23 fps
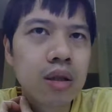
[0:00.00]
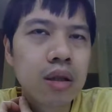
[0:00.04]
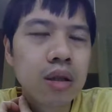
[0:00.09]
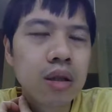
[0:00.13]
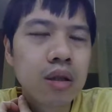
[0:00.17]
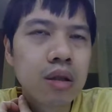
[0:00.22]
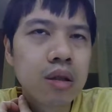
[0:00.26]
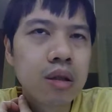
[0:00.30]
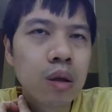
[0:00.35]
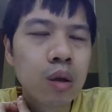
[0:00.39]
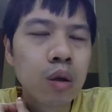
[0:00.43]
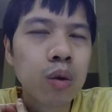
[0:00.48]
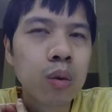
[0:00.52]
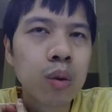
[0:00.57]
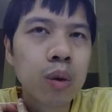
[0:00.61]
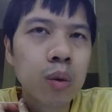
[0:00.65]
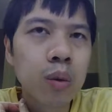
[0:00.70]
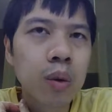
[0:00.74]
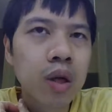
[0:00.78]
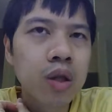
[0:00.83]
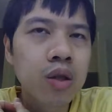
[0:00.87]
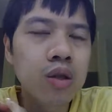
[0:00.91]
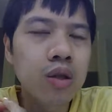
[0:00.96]
so you would
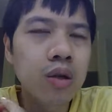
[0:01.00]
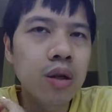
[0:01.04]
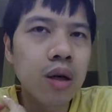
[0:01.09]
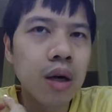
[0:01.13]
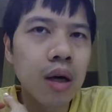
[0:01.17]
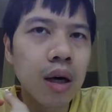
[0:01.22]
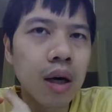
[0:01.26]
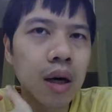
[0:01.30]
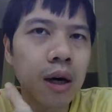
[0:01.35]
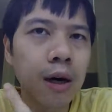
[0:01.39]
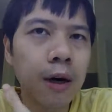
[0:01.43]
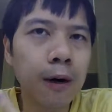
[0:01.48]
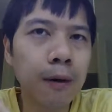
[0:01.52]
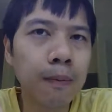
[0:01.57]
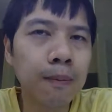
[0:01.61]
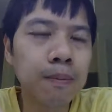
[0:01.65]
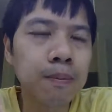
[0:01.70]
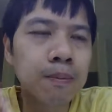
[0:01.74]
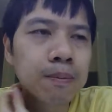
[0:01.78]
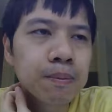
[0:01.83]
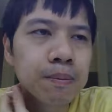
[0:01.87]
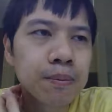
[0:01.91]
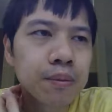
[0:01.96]
want to
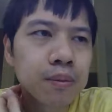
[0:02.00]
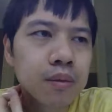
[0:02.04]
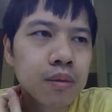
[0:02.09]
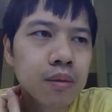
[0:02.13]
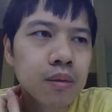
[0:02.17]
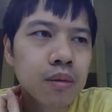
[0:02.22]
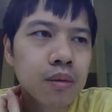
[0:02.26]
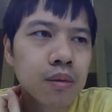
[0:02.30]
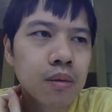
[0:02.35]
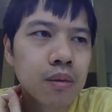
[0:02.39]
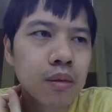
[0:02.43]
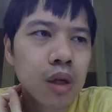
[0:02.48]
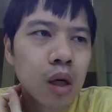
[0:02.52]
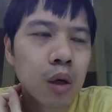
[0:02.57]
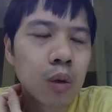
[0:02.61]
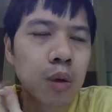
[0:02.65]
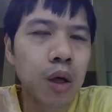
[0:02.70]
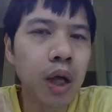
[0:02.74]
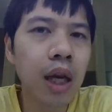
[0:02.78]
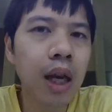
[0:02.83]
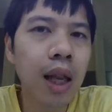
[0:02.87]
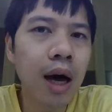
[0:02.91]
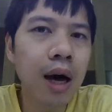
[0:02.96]

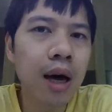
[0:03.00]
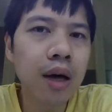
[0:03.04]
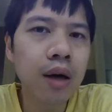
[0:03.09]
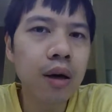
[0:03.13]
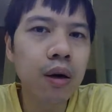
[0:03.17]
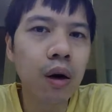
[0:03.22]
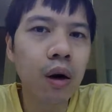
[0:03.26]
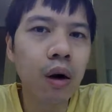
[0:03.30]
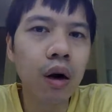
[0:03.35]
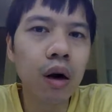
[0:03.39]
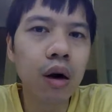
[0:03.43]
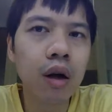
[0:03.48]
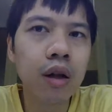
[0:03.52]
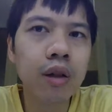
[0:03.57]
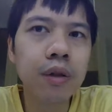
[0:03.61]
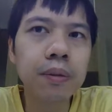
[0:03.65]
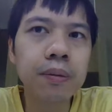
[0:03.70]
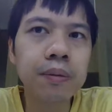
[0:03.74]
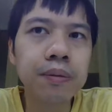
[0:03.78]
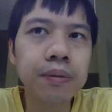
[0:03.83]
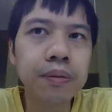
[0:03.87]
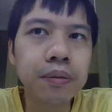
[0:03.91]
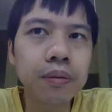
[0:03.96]
rely on
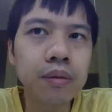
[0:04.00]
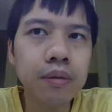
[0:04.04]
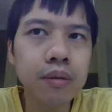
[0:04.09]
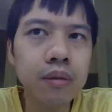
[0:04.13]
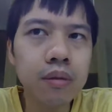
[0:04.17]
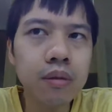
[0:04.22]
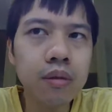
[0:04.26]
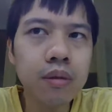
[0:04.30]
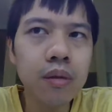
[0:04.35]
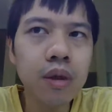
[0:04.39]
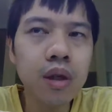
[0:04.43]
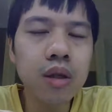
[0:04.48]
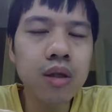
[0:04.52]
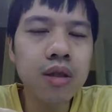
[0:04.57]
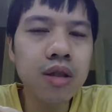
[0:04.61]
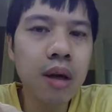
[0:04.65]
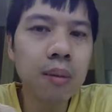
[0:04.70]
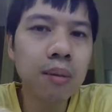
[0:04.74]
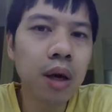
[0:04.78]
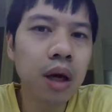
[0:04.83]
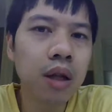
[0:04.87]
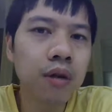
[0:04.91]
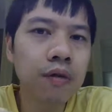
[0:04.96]

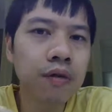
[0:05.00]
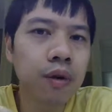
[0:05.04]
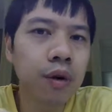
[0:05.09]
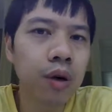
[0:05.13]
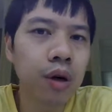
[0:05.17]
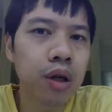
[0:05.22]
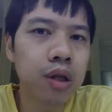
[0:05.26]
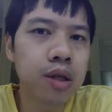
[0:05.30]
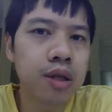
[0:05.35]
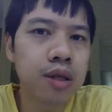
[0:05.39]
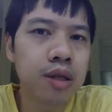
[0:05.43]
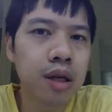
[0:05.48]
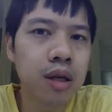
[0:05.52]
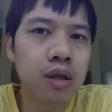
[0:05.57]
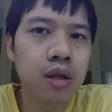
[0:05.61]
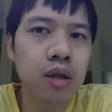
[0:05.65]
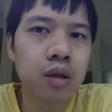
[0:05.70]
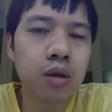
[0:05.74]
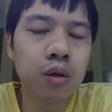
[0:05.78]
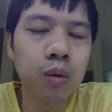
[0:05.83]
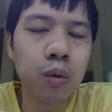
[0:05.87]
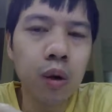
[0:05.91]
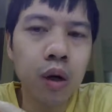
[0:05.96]
some kind of
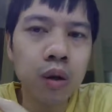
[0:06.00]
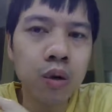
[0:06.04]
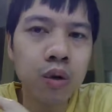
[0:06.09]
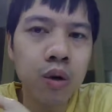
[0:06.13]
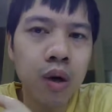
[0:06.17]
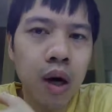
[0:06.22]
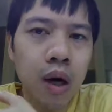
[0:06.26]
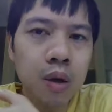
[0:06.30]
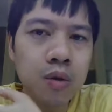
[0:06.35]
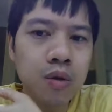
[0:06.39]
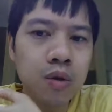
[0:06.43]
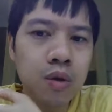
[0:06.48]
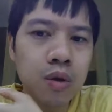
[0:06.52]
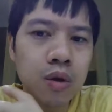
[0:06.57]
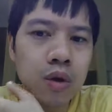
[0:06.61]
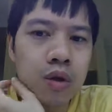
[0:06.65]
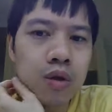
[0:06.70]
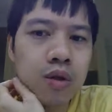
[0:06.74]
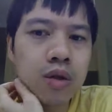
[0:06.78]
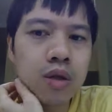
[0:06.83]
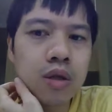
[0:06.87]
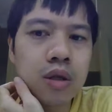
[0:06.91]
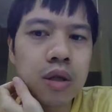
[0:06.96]
organization. You want to
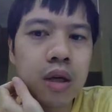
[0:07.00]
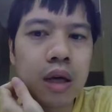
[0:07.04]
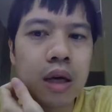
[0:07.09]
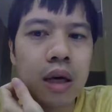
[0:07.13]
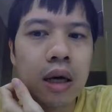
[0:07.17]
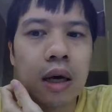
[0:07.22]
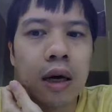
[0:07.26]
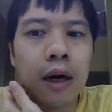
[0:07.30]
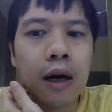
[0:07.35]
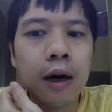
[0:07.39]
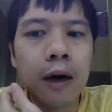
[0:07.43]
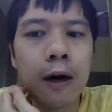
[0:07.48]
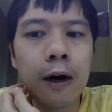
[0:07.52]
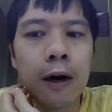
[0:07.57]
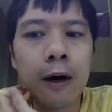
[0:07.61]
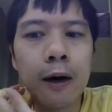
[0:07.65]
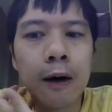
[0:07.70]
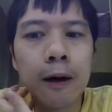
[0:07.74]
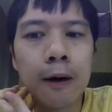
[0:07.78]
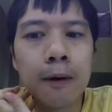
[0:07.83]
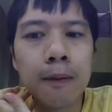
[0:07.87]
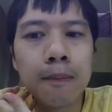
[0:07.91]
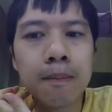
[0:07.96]
outsource
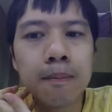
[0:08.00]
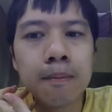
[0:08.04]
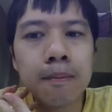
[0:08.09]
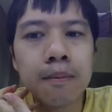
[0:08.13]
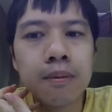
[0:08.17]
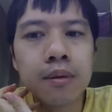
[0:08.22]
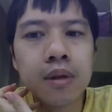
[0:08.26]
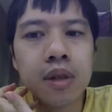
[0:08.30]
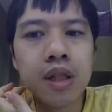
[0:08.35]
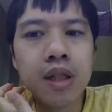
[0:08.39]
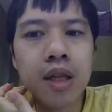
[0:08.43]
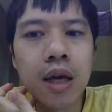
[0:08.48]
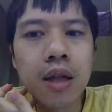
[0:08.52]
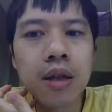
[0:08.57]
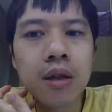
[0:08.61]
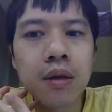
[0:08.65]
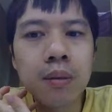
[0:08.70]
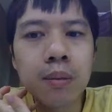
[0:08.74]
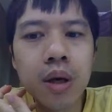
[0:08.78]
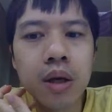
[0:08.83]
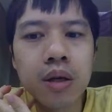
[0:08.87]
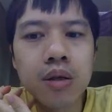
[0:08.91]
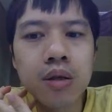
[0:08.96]
the
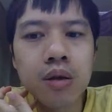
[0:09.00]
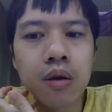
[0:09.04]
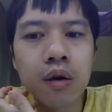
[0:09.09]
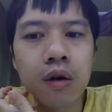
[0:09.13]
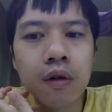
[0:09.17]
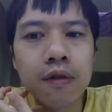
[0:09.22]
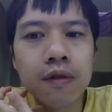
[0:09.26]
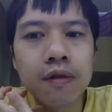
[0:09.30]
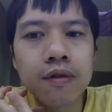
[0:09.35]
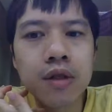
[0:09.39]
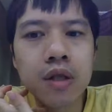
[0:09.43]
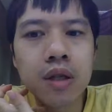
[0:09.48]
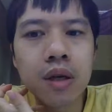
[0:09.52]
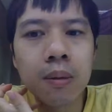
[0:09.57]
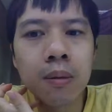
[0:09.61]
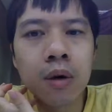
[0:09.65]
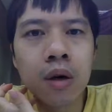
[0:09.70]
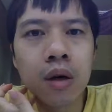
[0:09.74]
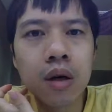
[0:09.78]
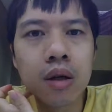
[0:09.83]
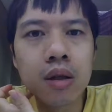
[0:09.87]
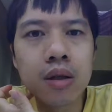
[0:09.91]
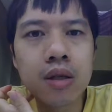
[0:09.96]
database of some
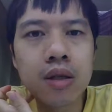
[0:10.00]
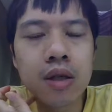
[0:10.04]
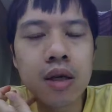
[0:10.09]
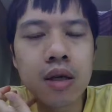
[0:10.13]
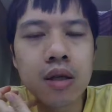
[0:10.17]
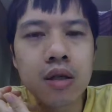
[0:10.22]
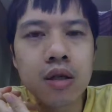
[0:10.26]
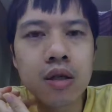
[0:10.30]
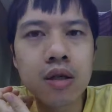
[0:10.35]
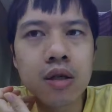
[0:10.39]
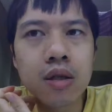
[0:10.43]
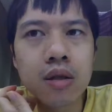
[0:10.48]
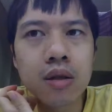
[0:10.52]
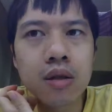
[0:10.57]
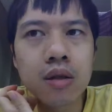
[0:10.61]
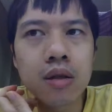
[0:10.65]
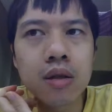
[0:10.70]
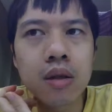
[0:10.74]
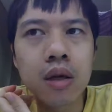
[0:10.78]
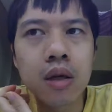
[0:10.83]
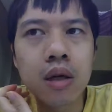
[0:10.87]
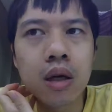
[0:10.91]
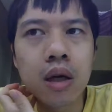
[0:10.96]

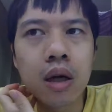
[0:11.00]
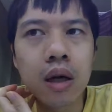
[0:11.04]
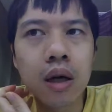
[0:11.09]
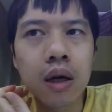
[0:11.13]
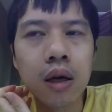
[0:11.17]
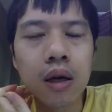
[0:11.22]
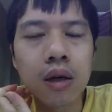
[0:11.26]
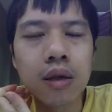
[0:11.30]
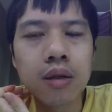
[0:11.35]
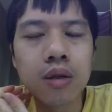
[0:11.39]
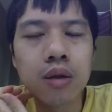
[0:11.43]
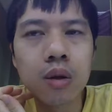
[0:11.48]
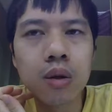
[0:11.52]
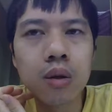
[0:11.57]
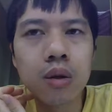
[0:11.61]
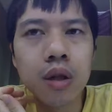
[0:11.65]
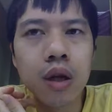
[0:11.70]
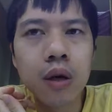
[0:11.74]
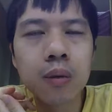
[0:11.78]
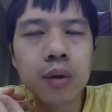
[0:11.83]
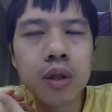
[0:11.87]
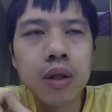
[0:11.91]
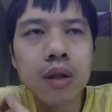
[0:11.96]
organization. So
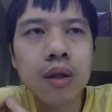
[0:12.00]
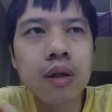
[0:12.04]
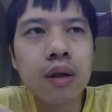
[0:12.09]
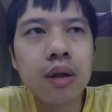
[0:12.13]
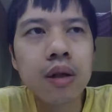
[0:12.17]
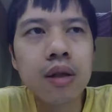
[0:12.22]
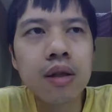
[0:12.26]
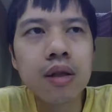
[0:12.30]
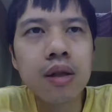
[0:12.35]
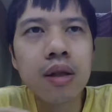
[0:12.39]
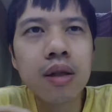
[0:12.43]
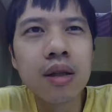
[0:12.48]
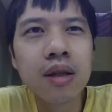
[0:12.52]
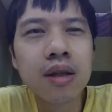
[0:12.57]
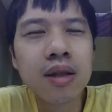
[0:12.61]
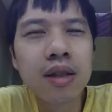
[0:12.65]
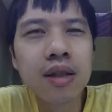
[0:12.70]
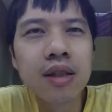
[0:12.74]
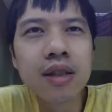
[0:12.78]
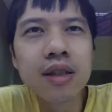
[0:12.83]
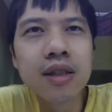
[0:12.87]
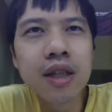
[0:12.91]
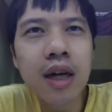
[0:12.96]
they would,
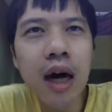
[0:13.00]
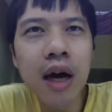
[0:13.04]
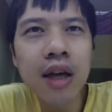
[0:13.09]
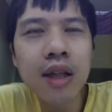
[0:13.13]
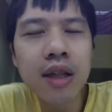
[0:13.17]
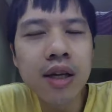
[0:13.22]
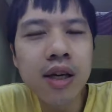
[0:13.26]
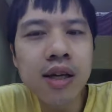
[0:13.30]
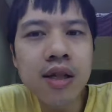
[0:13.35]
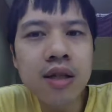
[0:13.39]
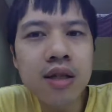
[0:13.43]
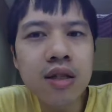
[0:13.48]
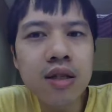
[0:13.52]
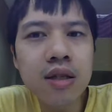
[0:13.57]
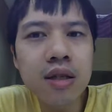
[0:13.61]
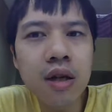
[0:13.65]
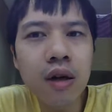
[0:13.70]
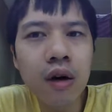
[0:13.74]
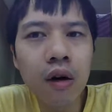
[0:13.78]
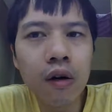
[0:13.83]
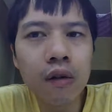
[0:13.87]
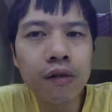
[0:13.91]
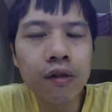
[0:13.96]
the identity
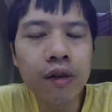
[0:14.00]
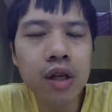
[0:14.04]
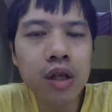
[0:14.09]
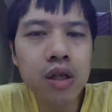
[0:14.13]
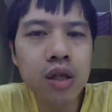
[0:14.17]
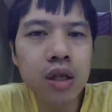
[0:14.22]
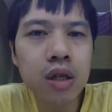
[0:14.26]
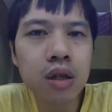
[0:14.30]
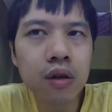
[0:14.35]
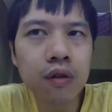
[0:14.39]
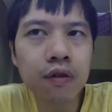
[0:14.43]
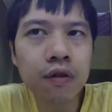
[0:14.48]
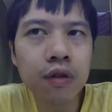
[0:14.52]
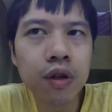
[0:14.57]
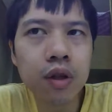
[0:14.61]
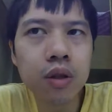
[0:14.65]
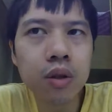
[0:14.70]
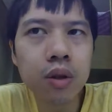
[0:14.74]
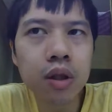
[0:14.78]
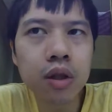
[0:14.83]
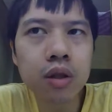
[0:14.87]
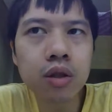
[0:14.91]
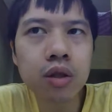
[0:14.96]
of each
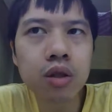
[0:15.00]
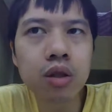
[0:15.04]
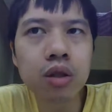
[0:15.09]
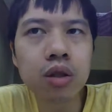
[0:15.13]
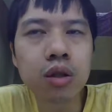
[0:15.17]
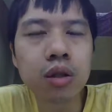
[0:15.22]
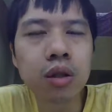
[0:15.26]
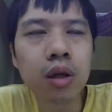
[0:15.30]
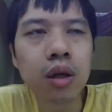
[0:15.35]
individuals